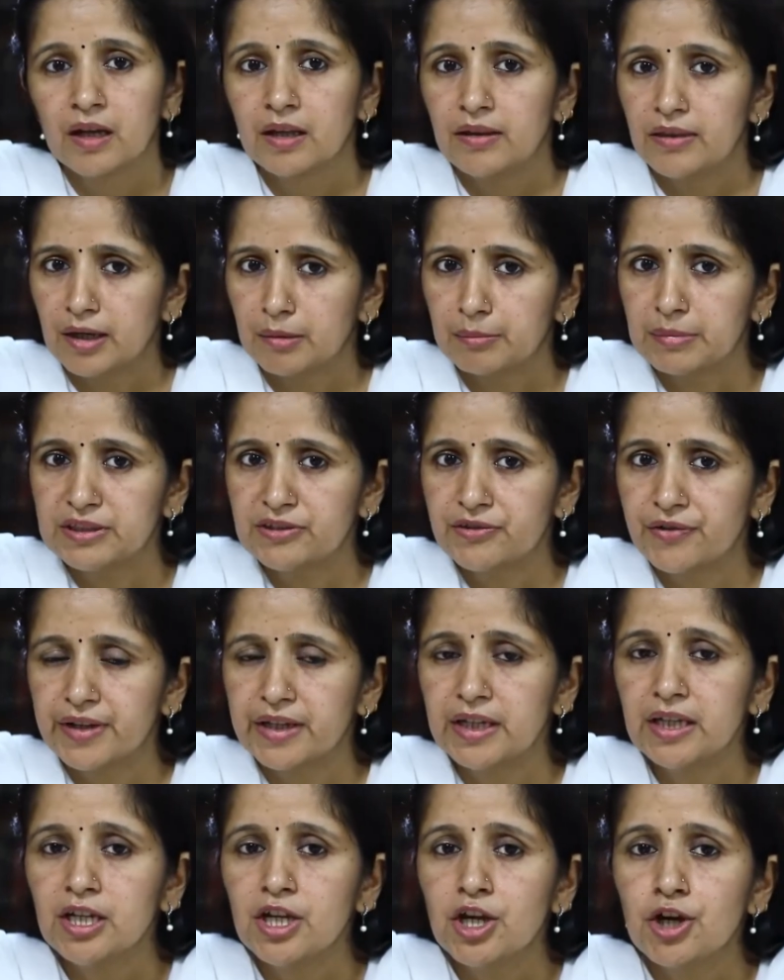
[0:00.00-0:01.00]
Number
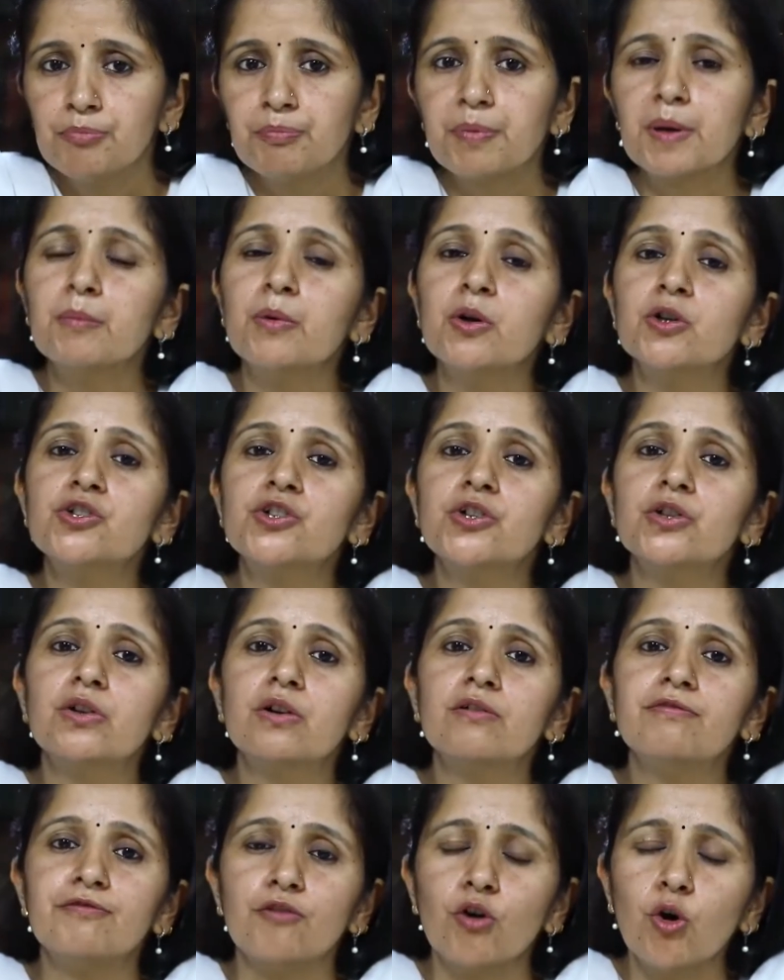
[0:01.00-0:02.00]
3, promotion
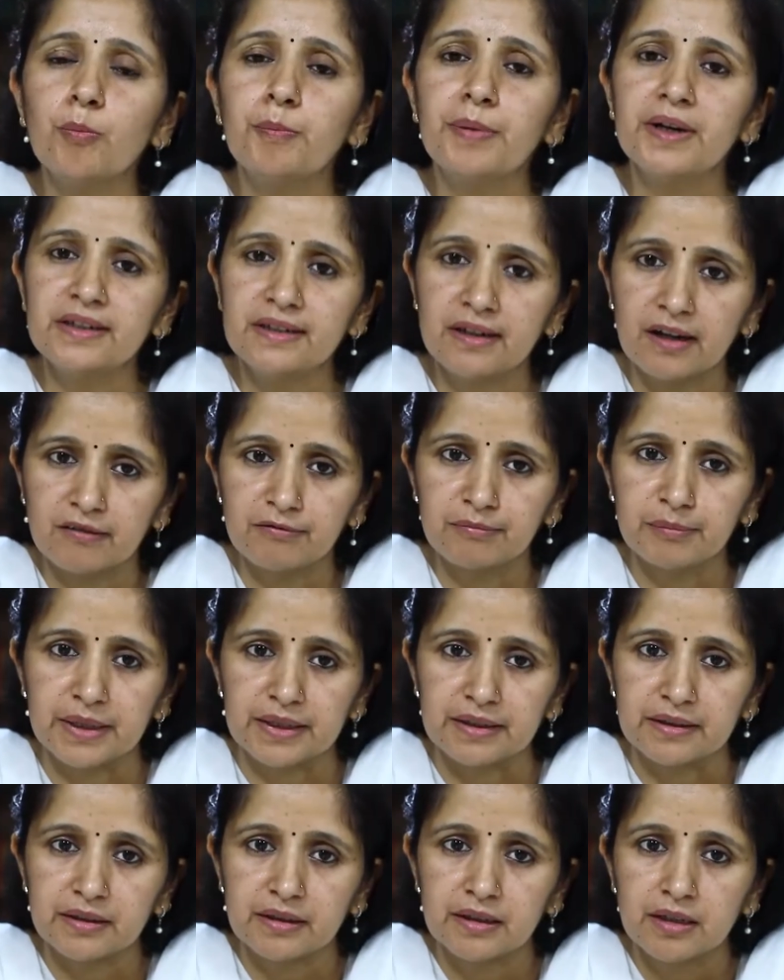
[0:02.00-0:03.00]
of open
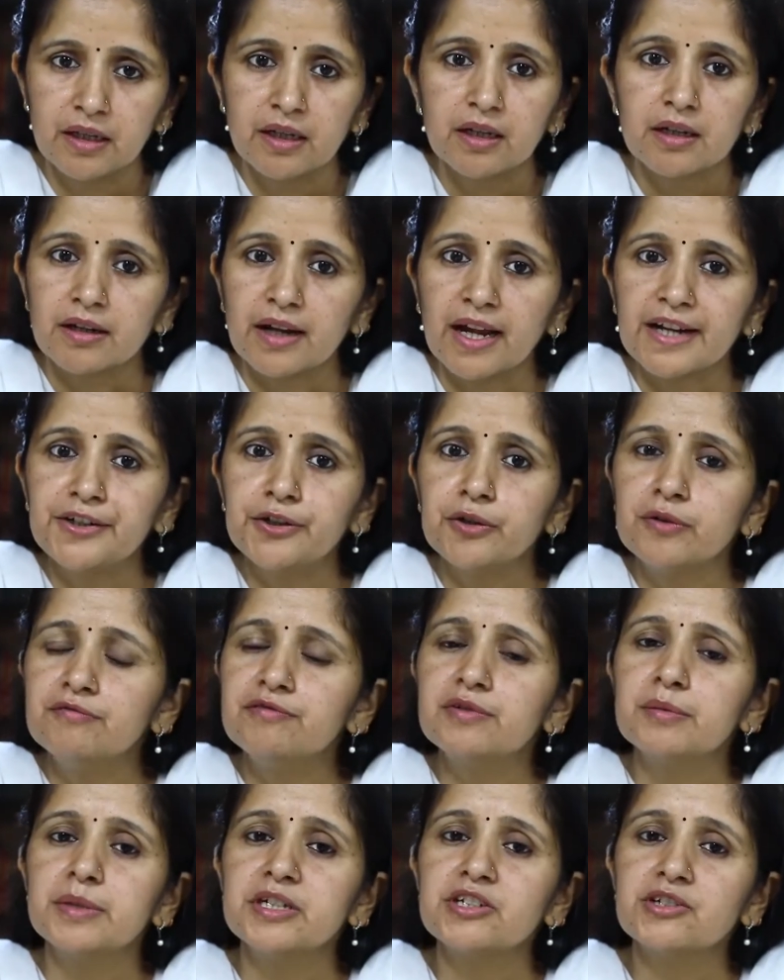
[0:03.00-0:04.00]
government. Right to
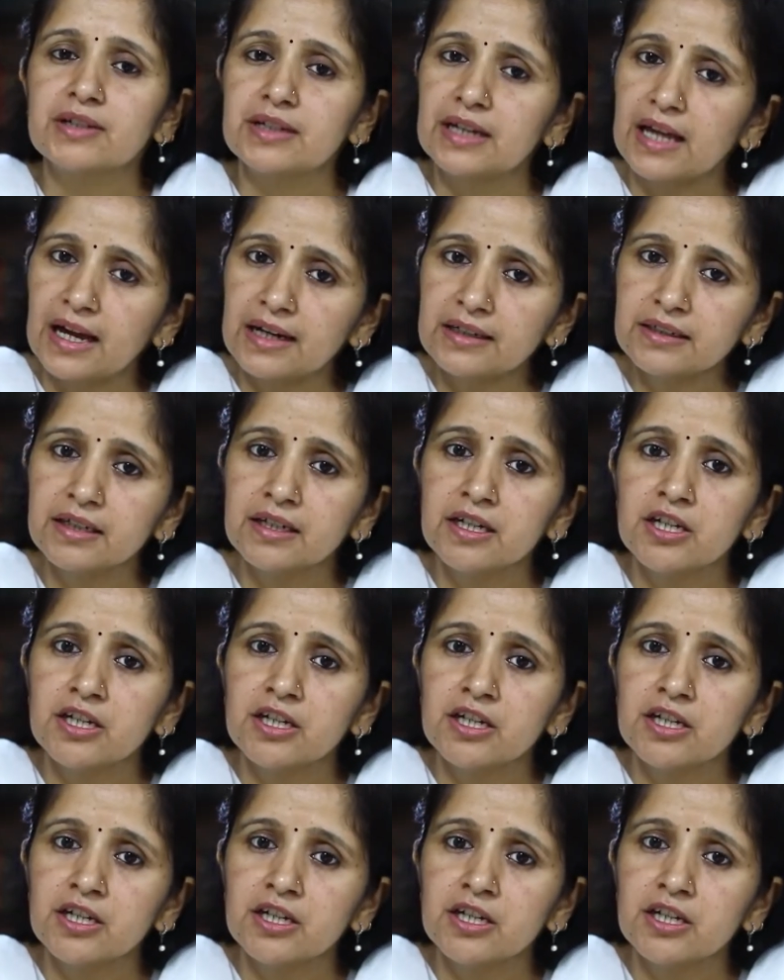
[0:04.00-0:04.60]
Information Act